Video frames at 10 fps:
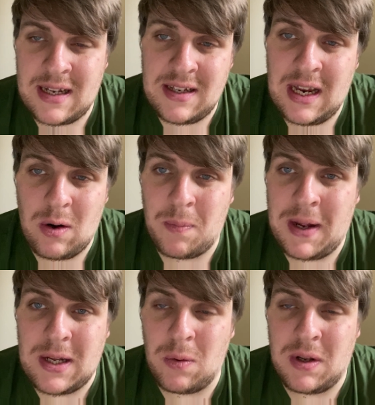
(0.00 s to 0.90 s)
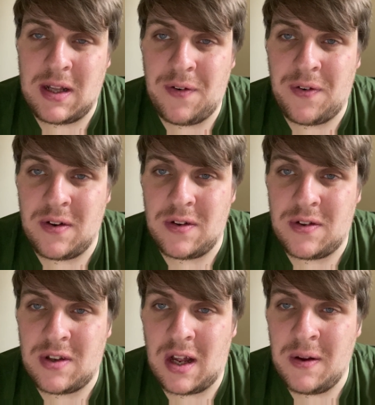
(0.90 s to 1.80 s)
it'll make all the difference.
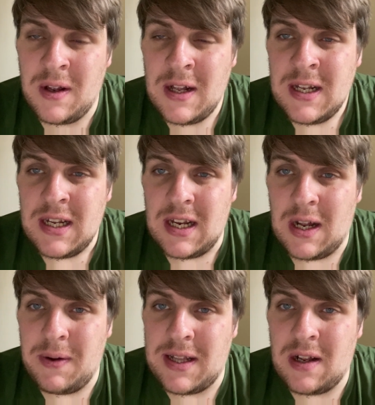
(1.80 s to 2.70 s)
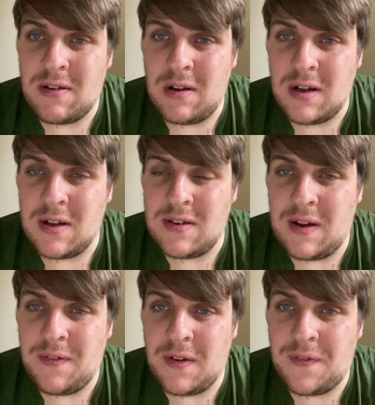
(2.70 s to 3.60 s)
So it does look as
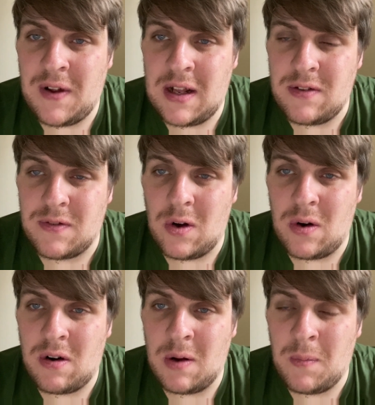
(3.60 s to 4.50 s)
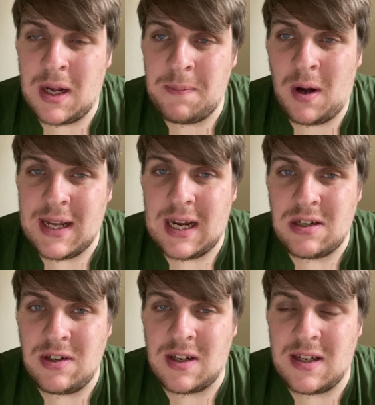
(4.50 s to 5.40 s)
if the fans have got their own way. Mike
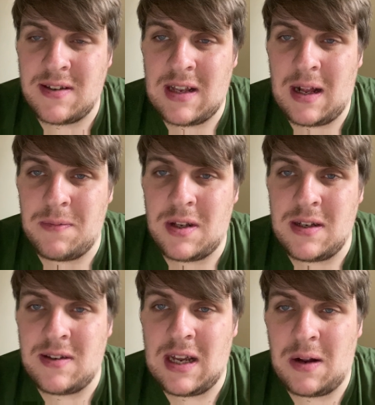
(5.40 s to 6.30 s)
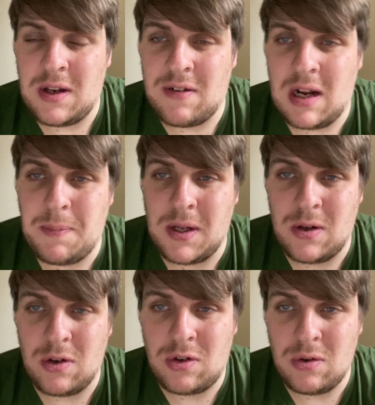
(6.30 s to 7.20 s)
Ashley's going to set up to this Saudi Arabian
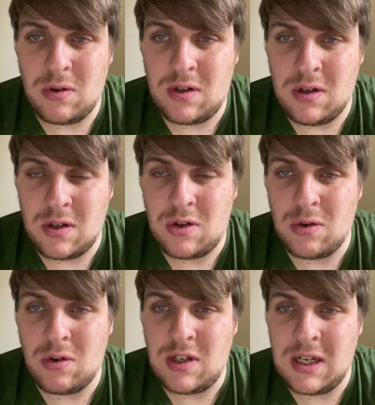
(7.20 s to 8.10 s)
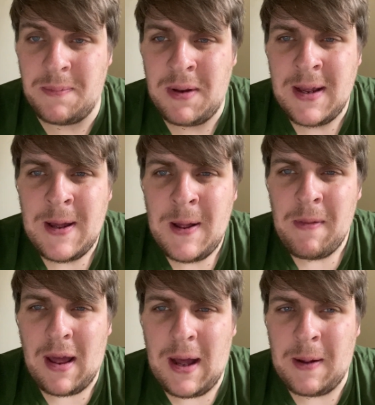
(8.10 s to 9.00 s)
consortium.
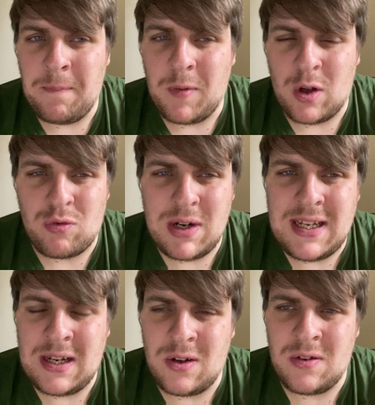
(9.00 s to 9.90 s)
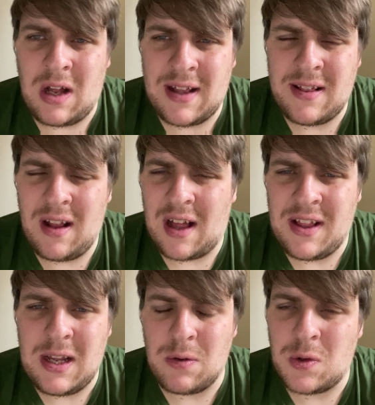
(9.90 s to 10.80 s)
I was reading on, I
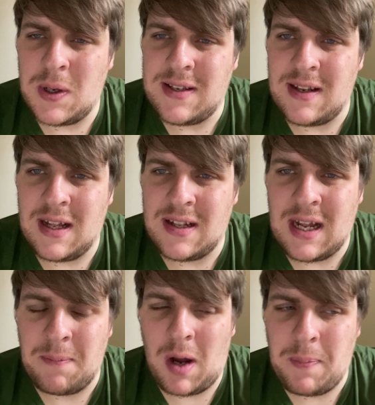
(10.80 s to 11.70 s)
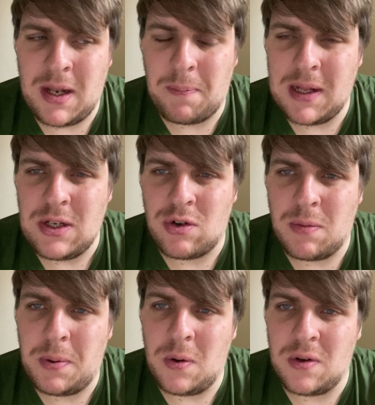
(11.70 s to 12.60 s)
think it was Twitter the other day, it might have been the Bleacher
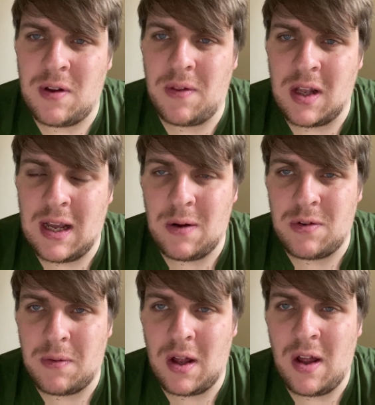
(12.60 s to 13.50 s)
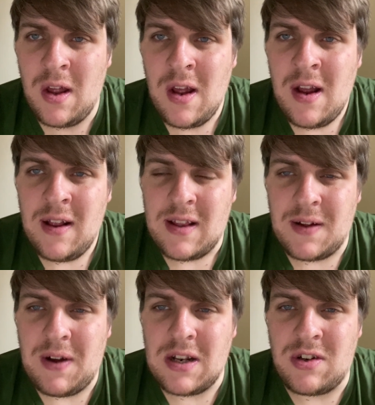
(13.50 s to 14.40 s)
Report or something else, that
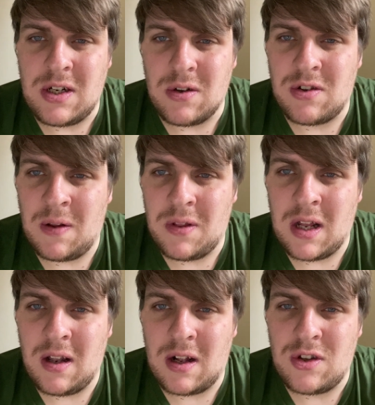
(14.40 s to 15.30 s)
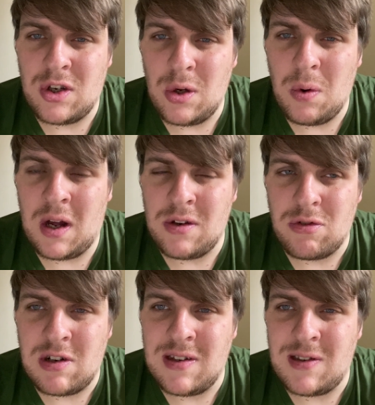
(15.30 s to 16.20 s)
they've actually got something like
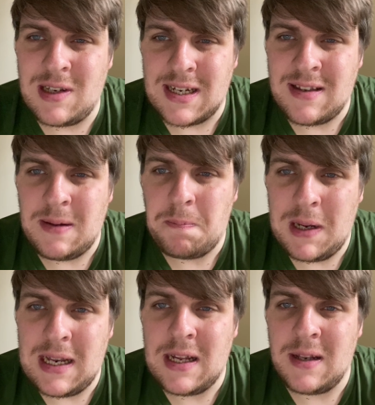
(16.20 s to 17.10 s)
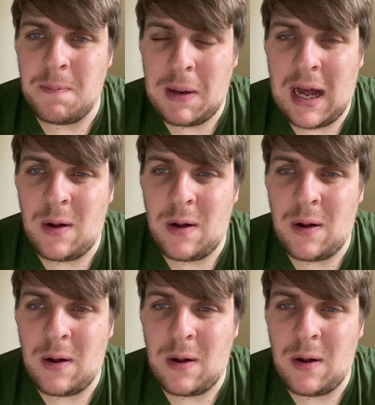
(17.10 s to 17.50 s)
£260 billion